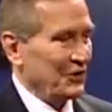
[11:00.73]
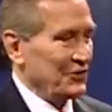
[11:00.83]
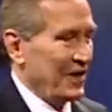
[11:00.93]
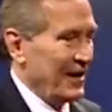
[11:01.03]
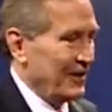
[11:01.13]

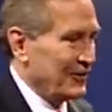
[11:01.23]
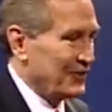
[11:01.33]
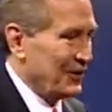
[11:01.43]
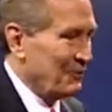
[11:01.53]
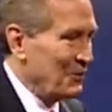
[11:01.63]
his hand and
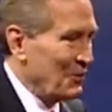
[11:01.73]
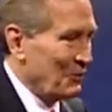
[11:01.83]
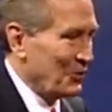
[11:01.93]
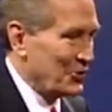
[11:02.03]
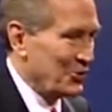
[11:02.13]
said,
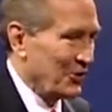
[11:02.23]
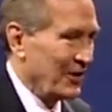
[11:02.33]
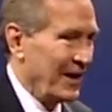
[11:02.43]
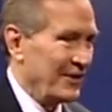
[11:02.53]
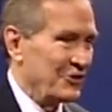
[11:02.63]
we're sure
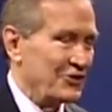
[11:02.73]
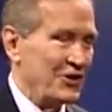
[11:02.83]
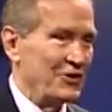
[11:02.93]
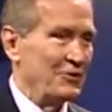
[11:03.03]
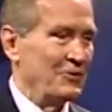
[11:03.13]
glad to
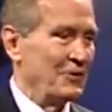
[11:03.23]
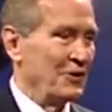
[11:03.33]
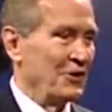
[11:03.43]
see you.